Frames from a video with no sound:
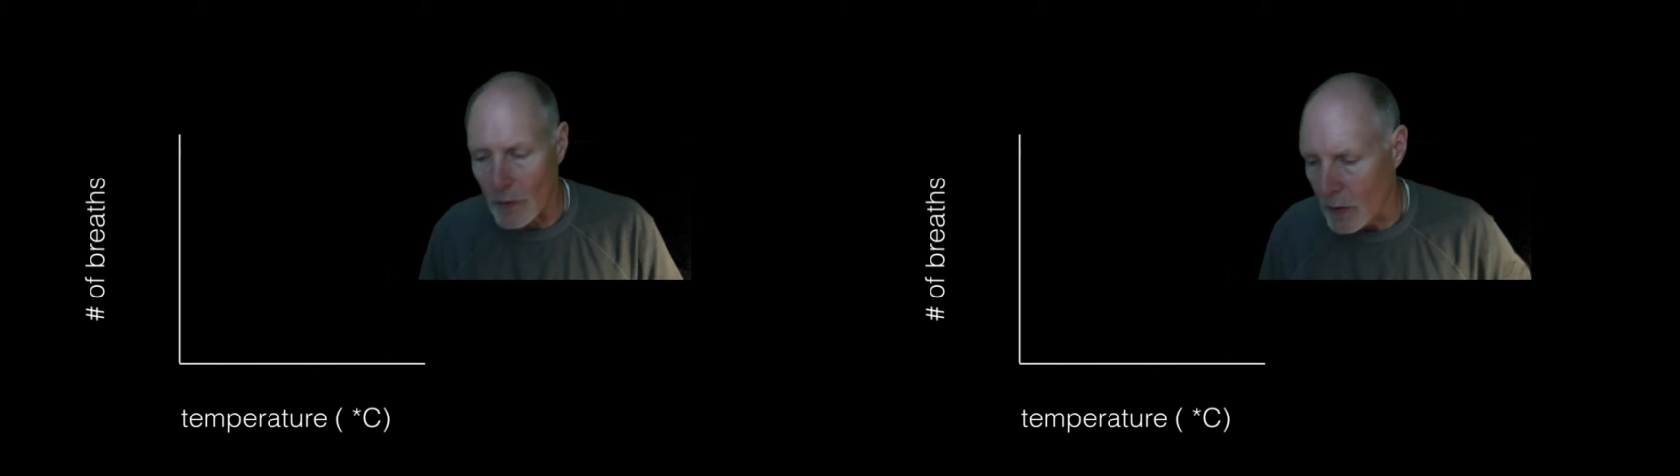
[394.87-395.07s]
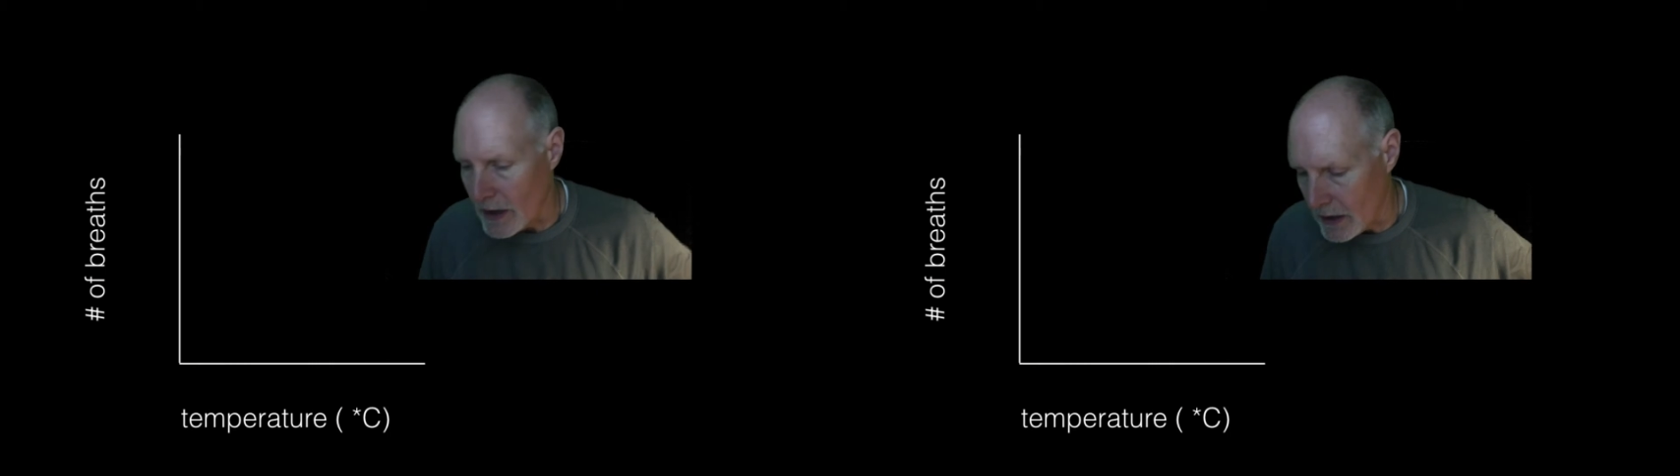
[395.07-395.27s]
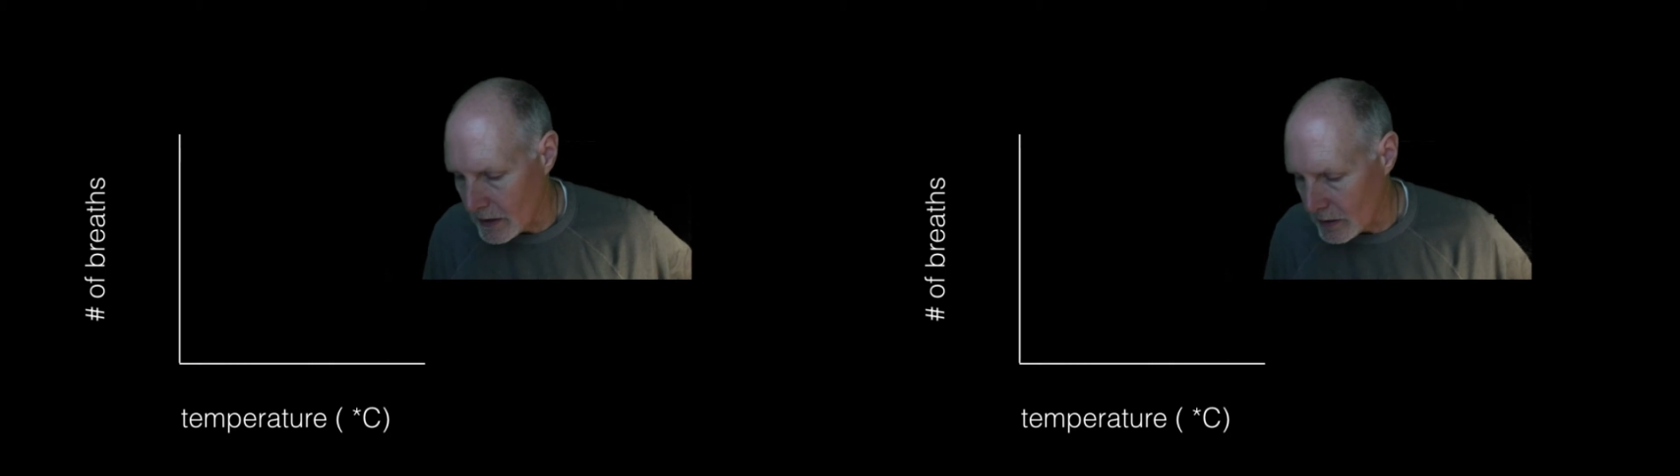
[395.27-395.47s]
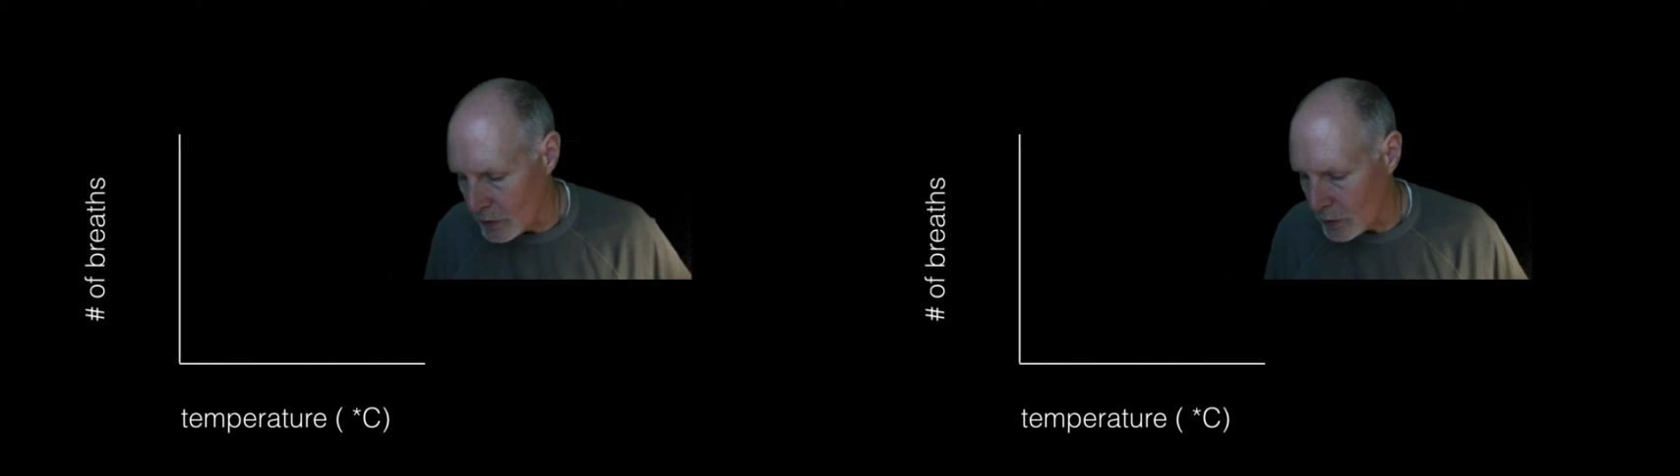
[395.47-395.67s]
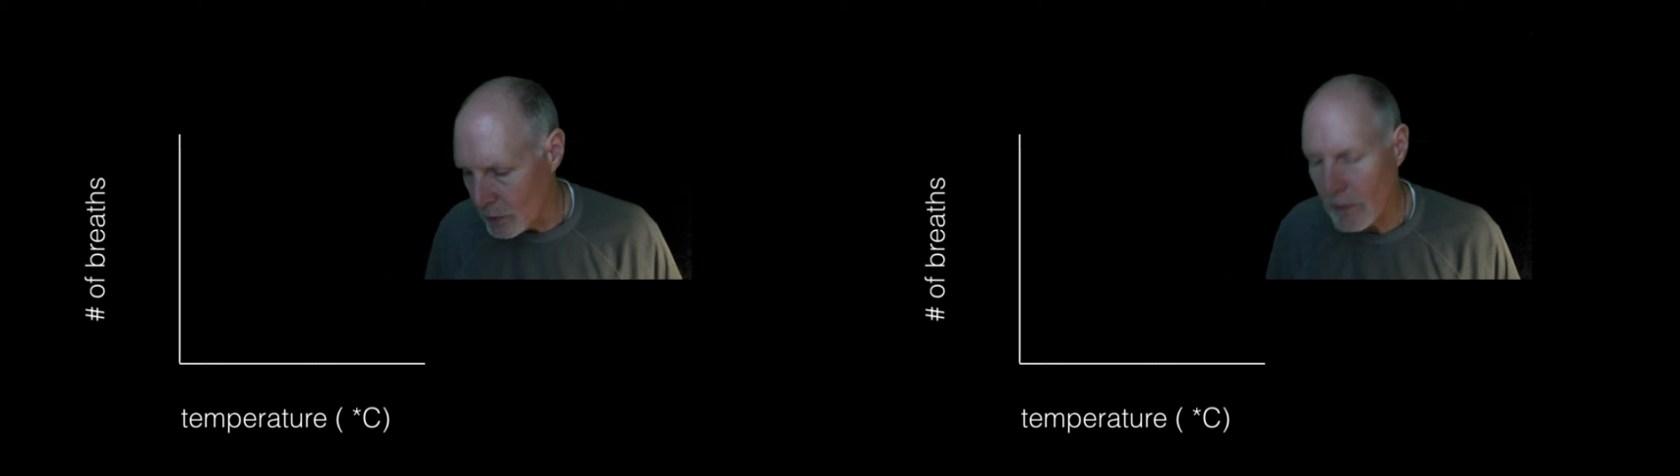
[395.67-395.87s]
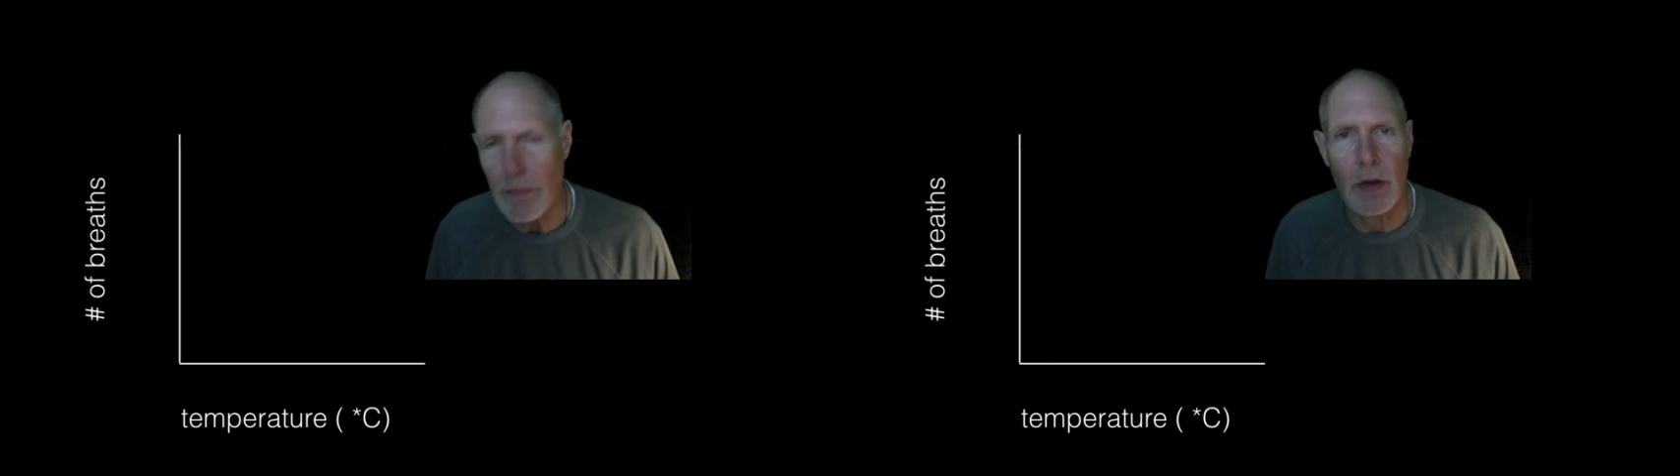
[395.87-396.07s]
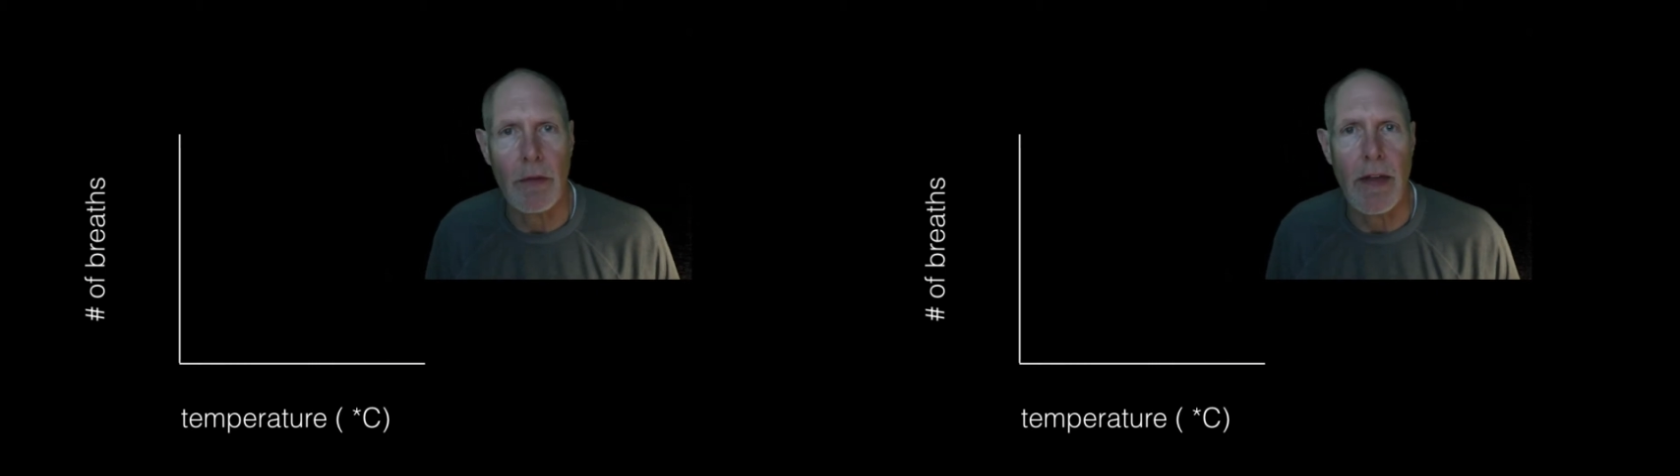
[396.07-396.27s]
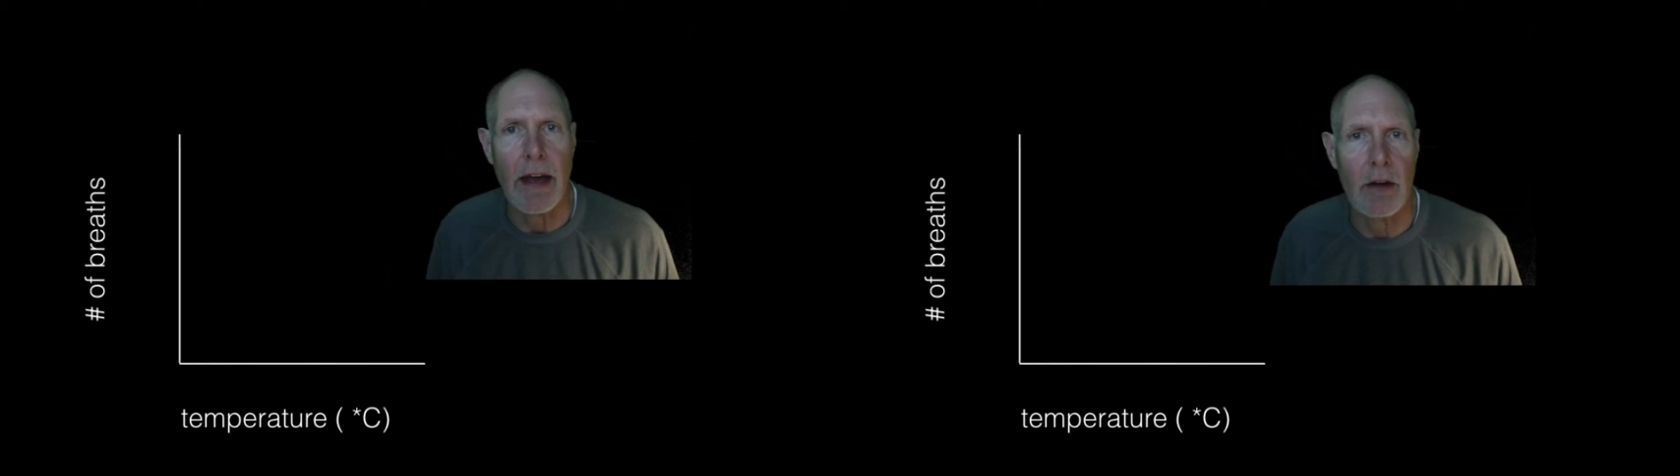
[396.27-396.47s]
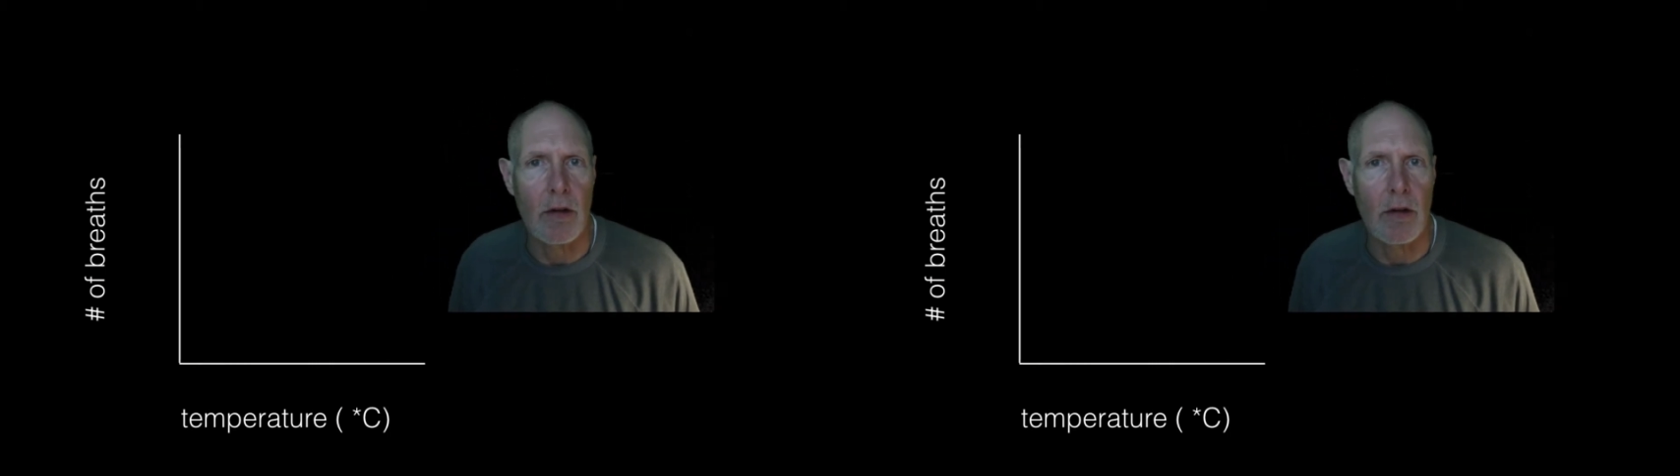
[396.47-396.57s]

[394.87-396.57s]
way you build that